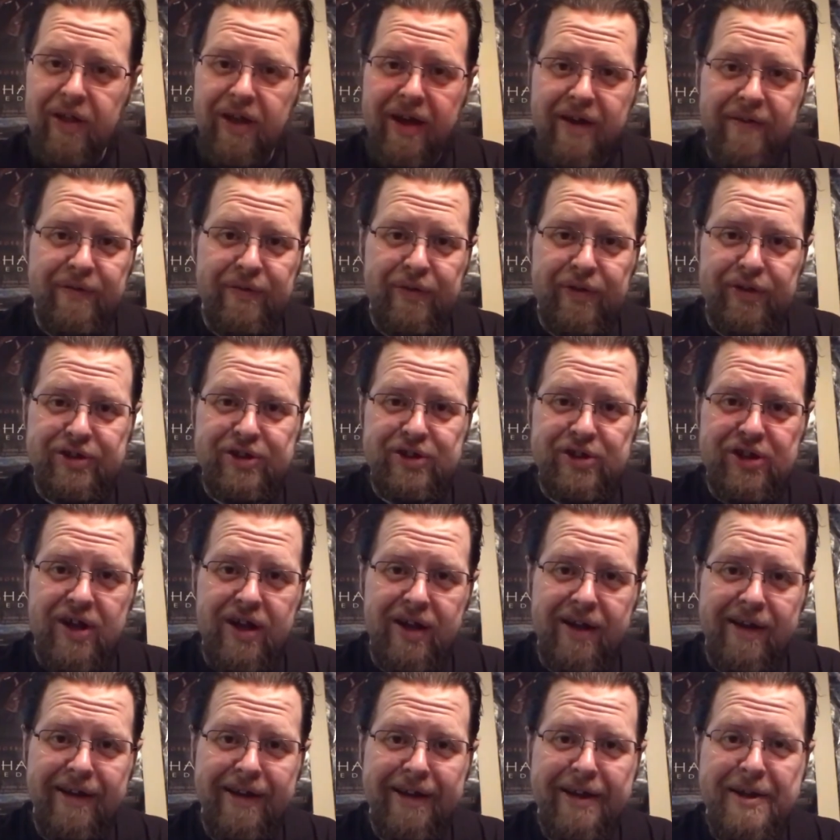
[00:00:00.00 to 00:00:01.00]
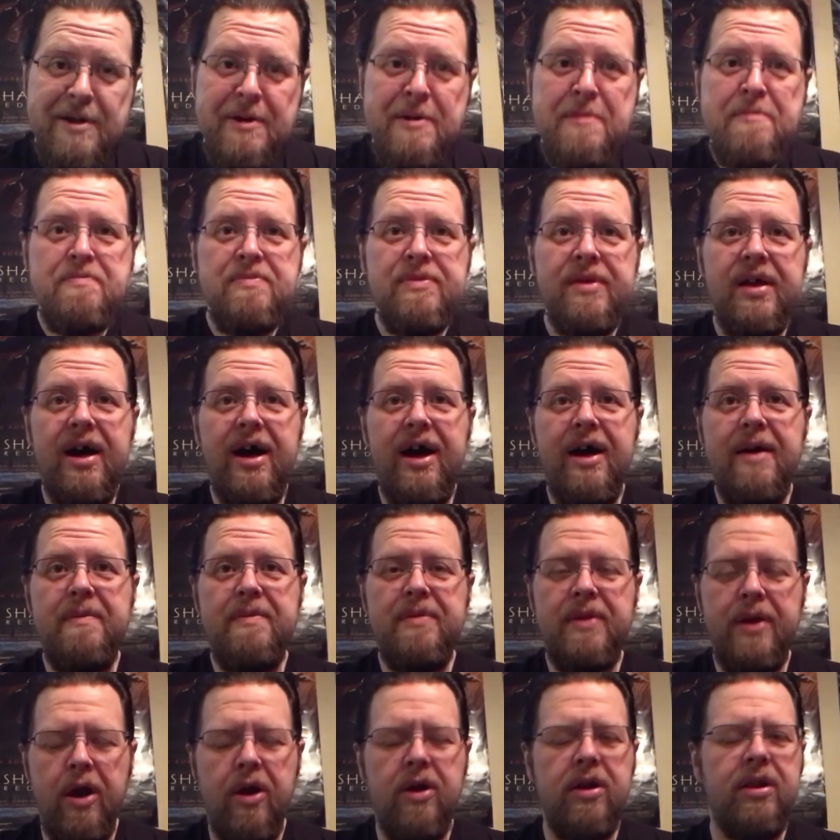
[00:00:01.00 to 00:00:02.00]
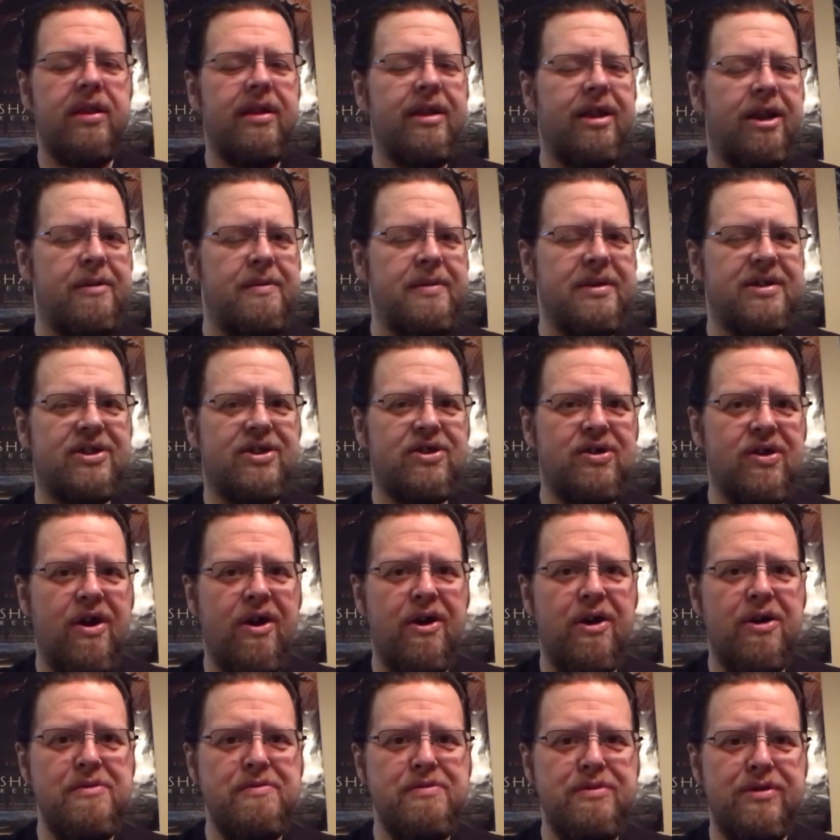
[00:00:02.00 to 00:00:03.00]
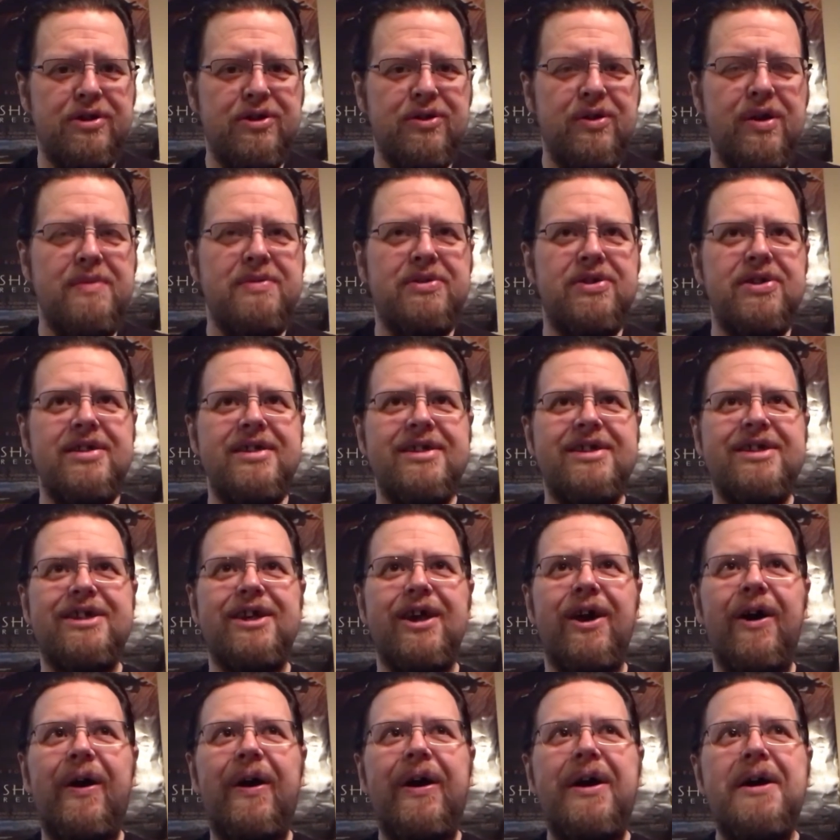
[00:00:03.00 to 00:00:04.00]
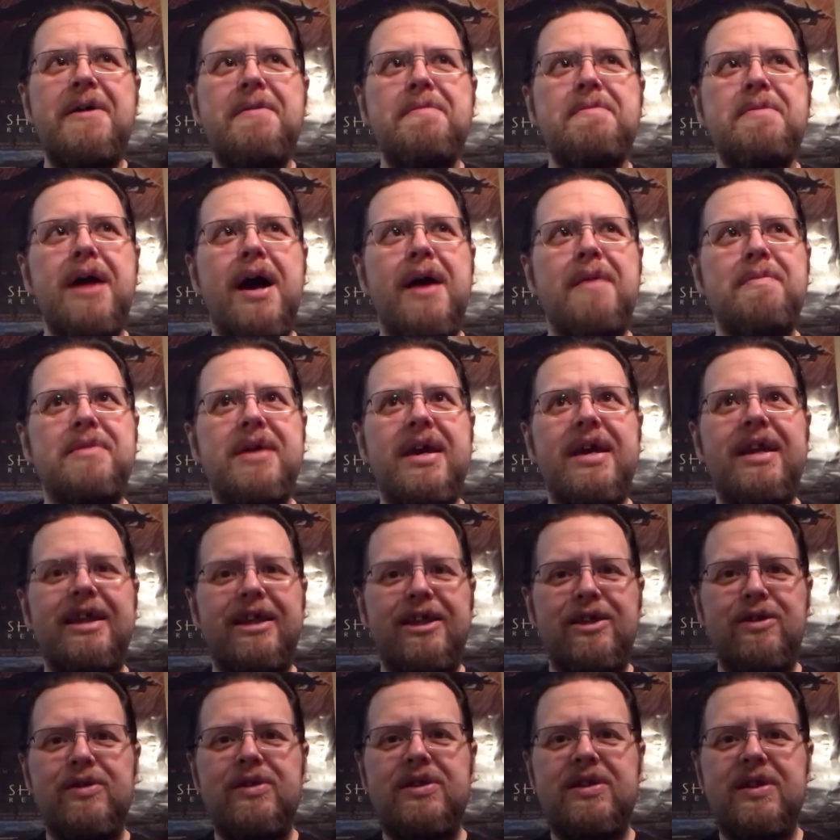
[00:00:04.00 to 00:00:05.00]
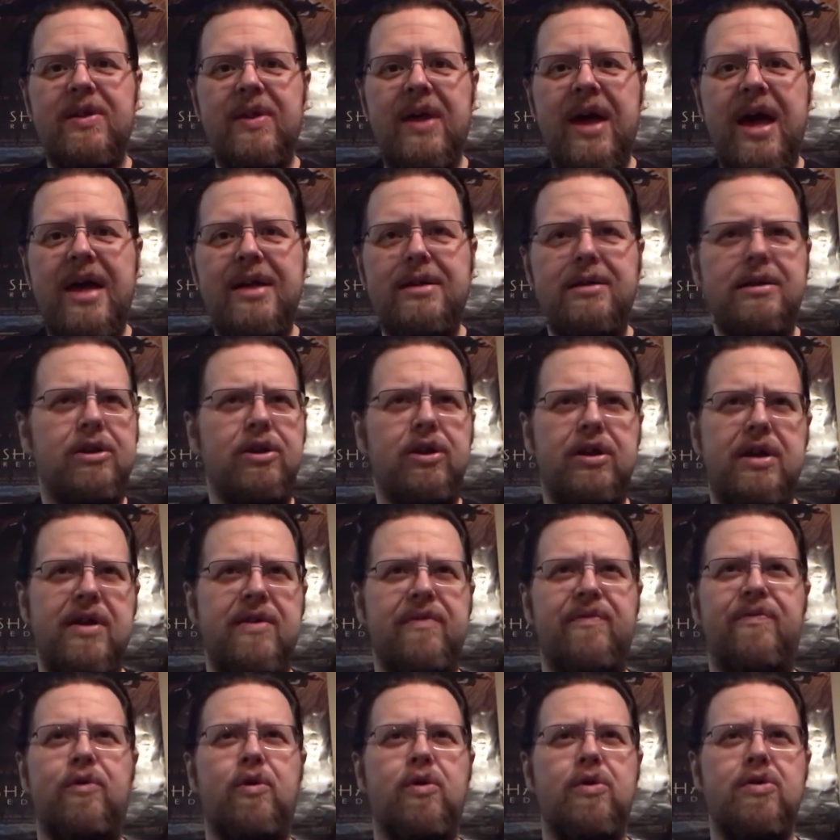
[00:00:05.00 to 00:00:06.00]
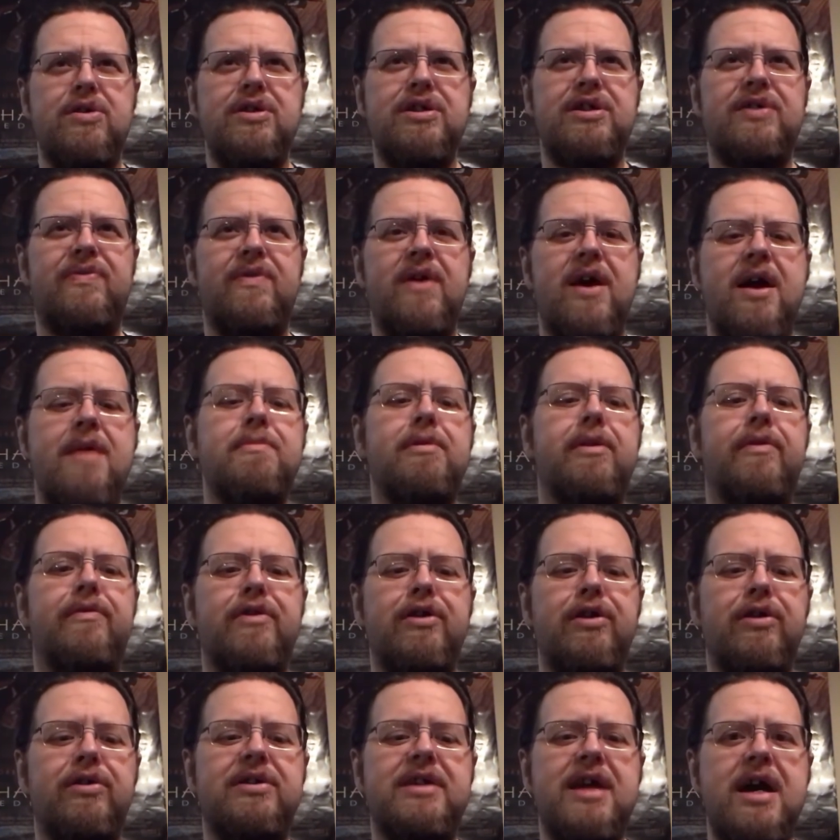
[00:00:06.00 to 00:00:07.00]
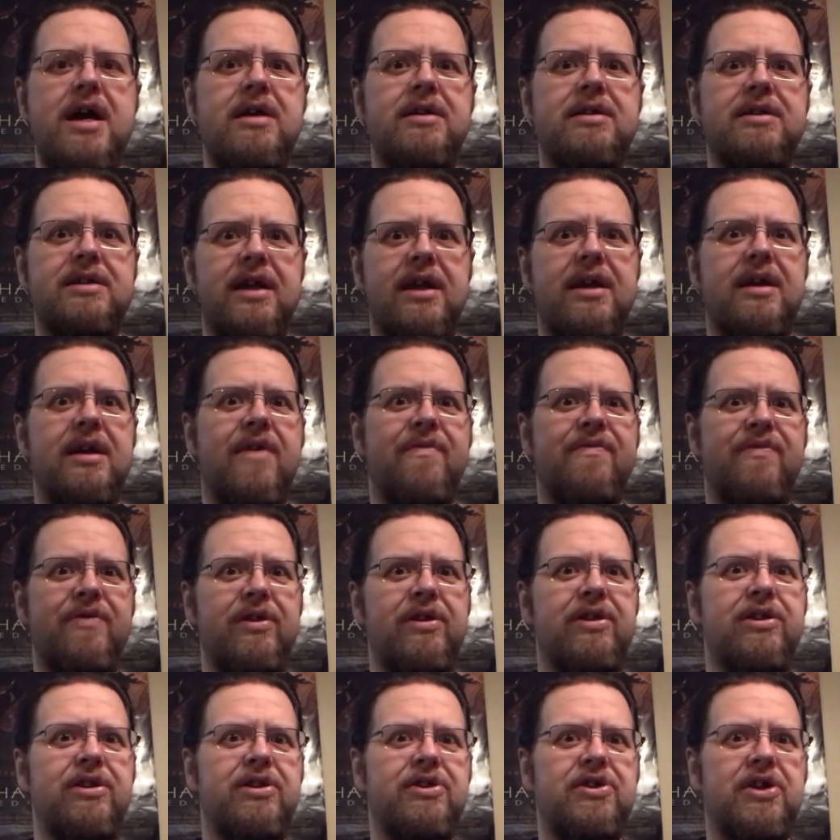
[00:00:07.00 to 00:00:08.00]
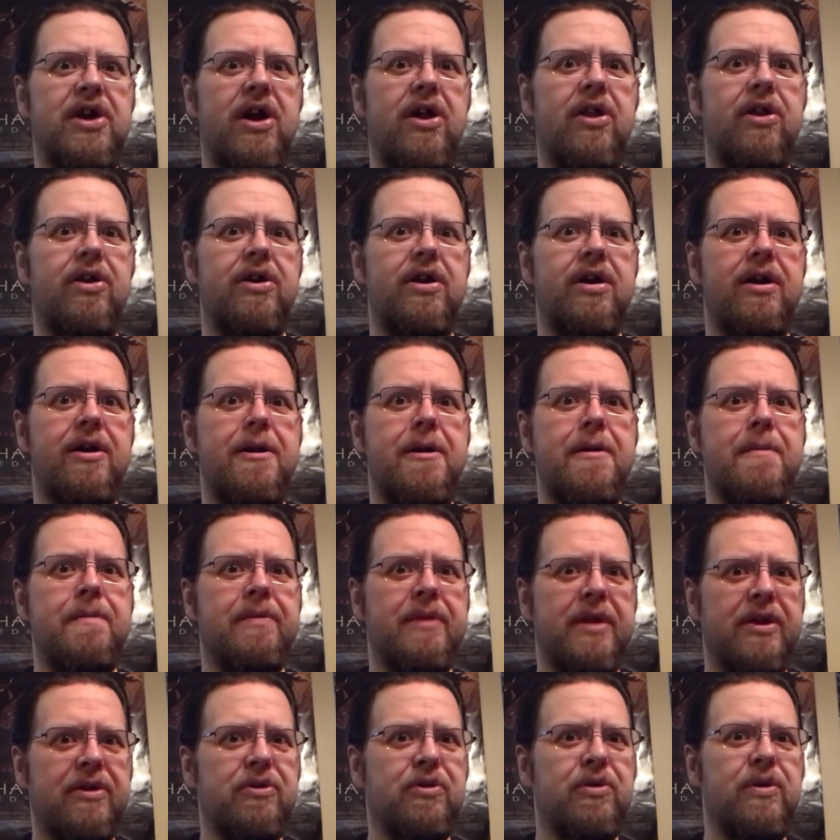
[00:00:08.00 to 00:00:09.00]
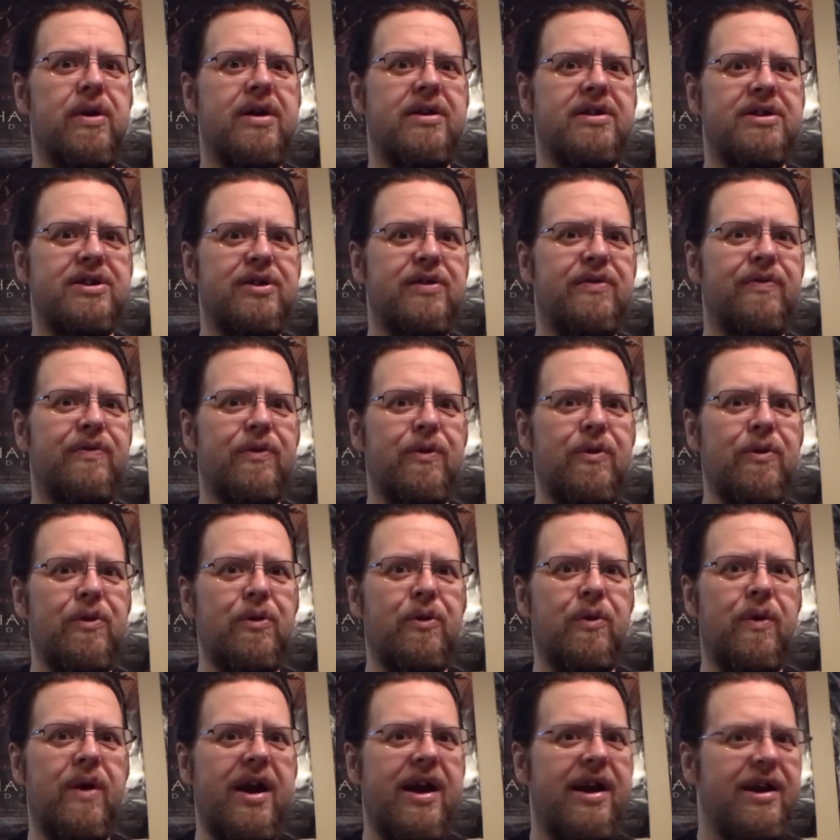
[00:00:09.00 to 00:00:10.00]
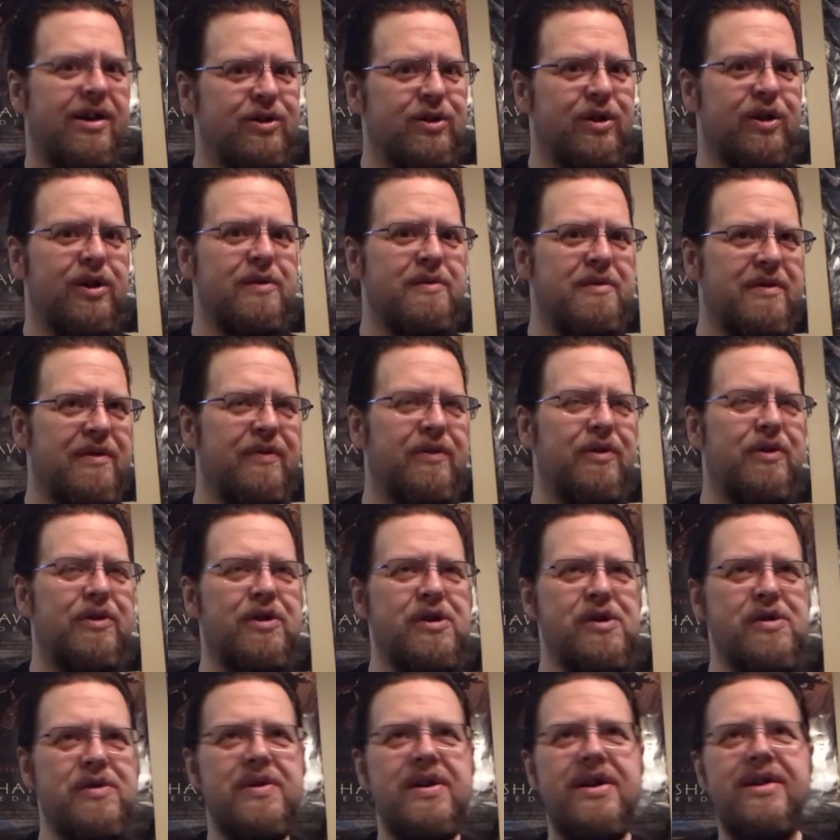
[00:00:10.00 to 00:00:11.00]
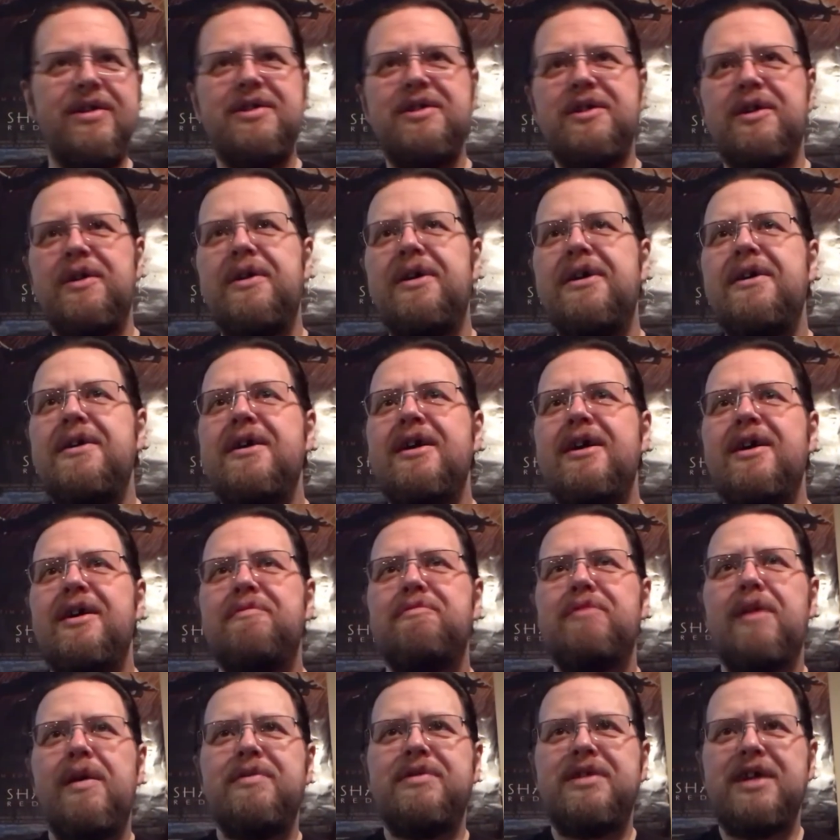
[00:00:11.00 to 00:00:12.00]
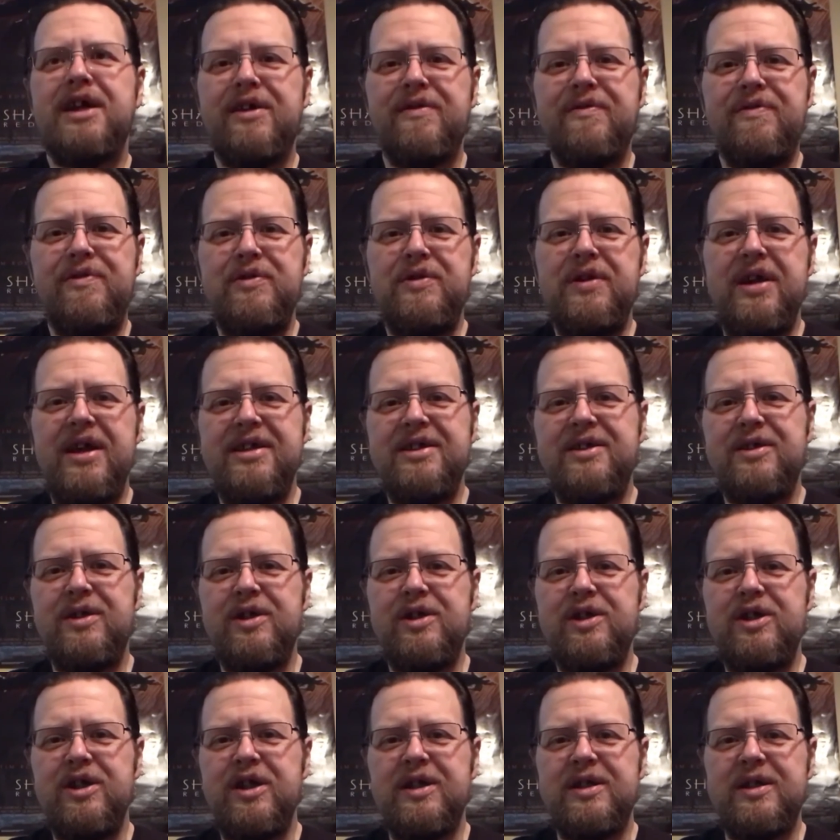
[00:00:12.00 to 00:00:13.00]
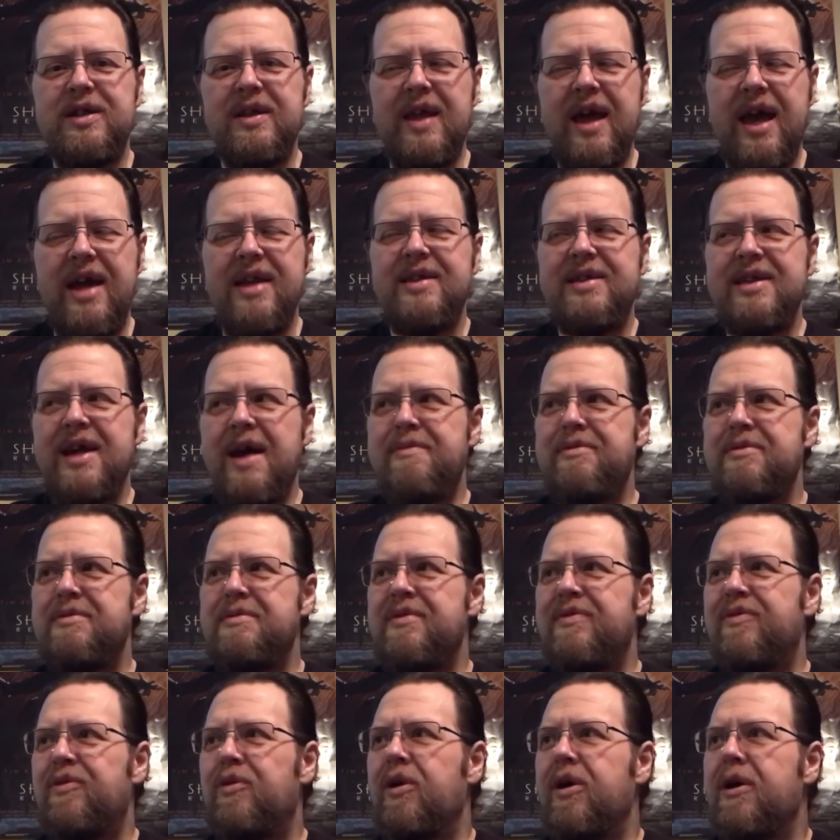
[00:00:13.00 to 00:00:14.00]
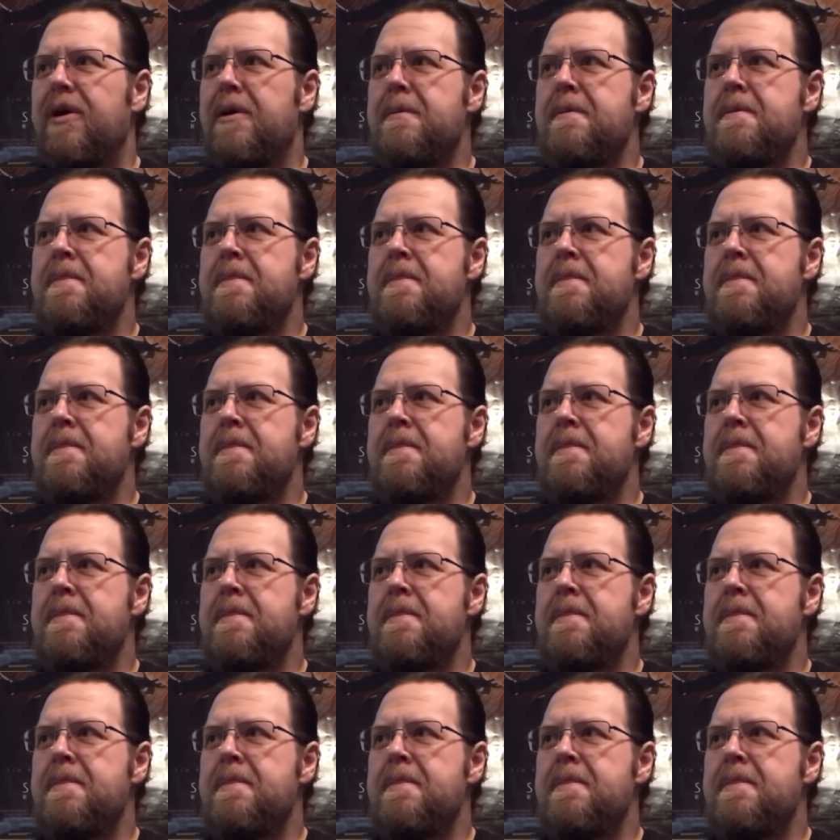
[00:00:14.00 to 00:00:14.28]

off. They're snug. They are a little bit stronger in prescription, so I'm getting used to that. Looking forward is fine, but if I look down, it's like I feel a little taller, like the ground's a little further away, so a little bit of vertigo there. So probably take a few days to adjust to that. It's happened before.